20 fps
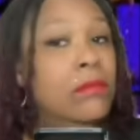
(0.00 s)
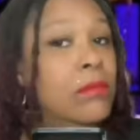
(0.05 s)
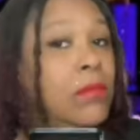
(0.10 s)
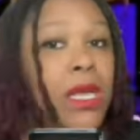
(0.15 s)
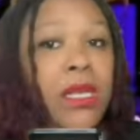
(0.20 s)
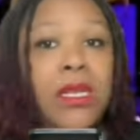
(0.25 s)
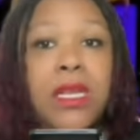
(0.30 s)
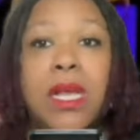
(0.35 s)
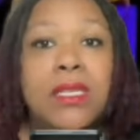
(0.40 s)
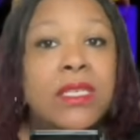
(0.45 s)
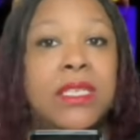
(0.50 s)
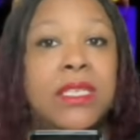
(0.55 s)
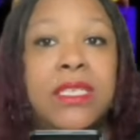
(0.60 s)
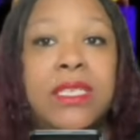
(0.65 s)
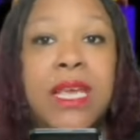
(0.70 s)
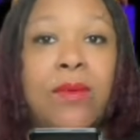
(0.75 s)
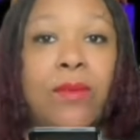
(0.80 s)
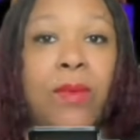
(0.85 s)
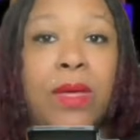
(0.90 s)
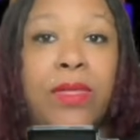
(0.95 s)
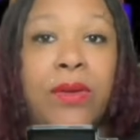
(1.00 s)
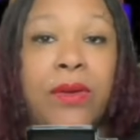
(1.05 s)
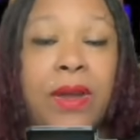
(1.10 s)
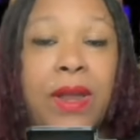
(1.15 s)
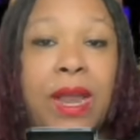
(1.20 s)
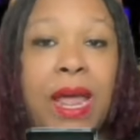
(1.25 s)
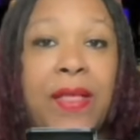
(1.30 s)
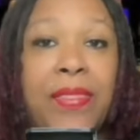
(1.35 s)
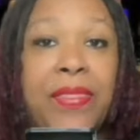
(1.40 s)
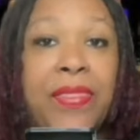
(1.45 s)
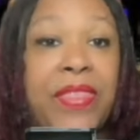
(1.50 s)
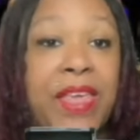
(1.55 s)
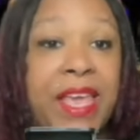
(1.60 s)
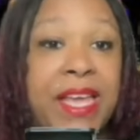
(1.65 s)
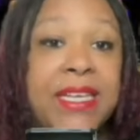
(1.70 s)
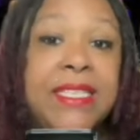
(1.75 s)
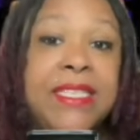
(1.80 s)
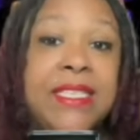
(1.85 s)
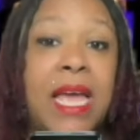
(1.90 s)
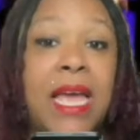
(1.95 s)
It doesn't say whether or not
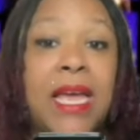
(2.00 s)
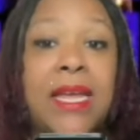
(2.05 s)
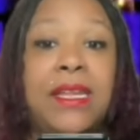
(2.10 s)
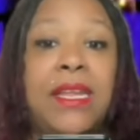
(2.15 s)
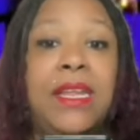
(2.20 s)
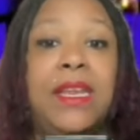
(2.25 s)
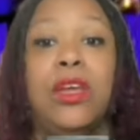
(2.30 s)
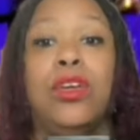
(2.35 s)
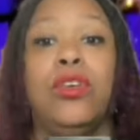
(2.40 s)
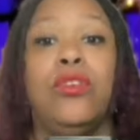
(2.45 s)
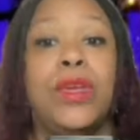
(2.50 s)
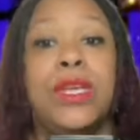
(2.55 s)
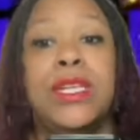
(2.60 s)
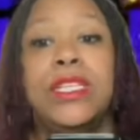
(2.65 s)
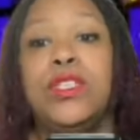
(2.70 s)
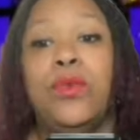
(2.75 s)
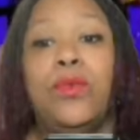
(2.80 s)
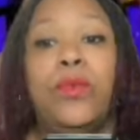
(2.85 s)
they signed it, agreed to